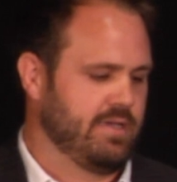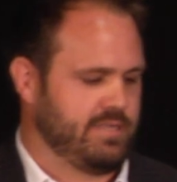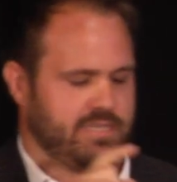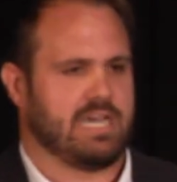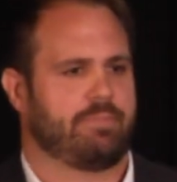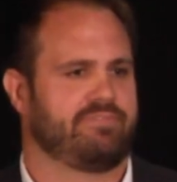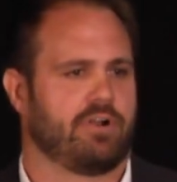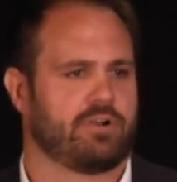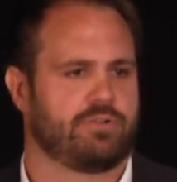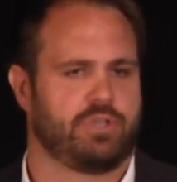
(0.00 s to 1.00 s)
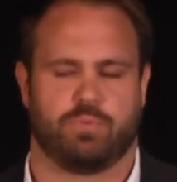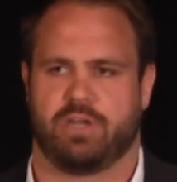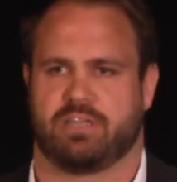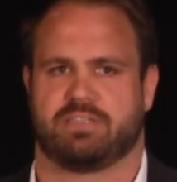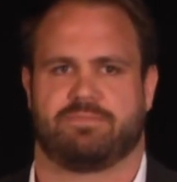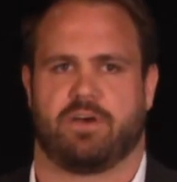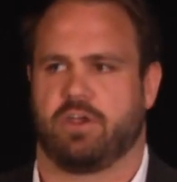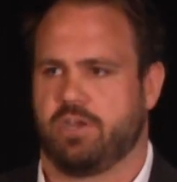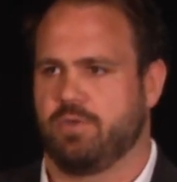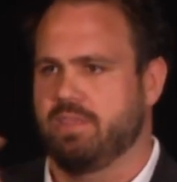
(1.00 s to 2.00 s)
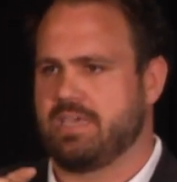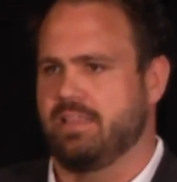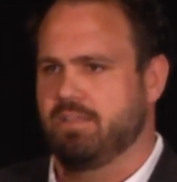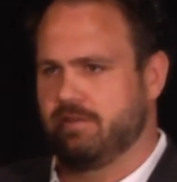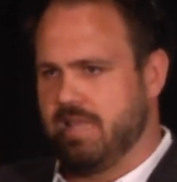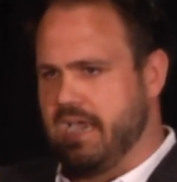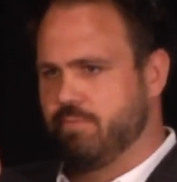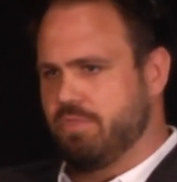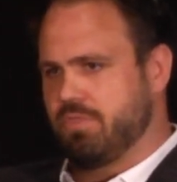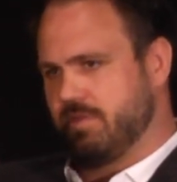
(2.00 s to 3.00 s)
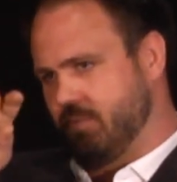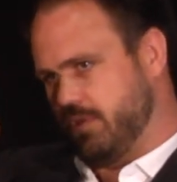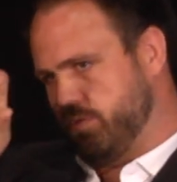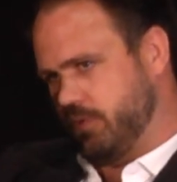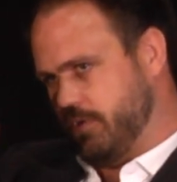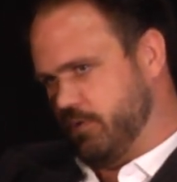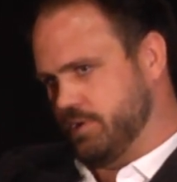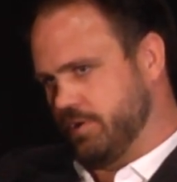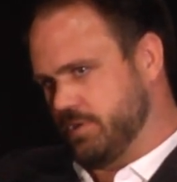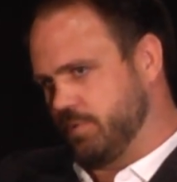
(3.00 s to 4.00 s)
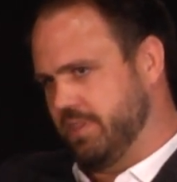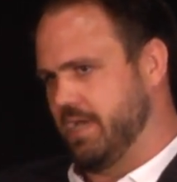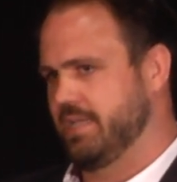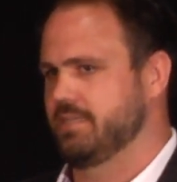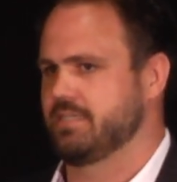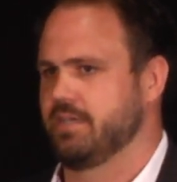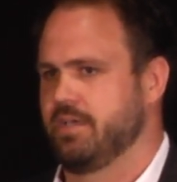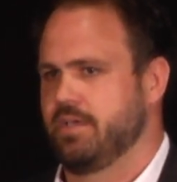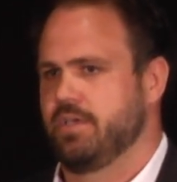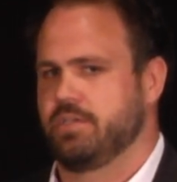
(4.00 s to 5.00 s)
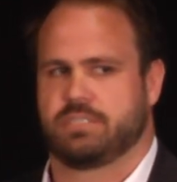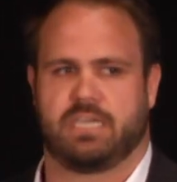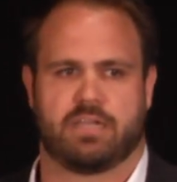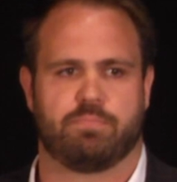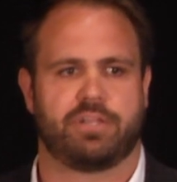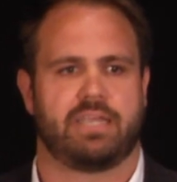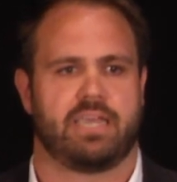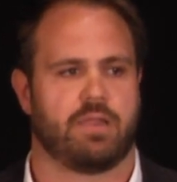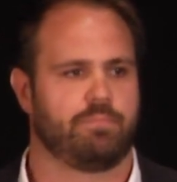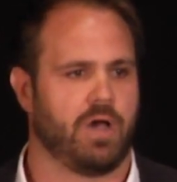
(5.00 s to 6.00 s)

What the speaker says: to the top of an article you read on Safari and you hit that little line with those 3 lines, you'll see a completely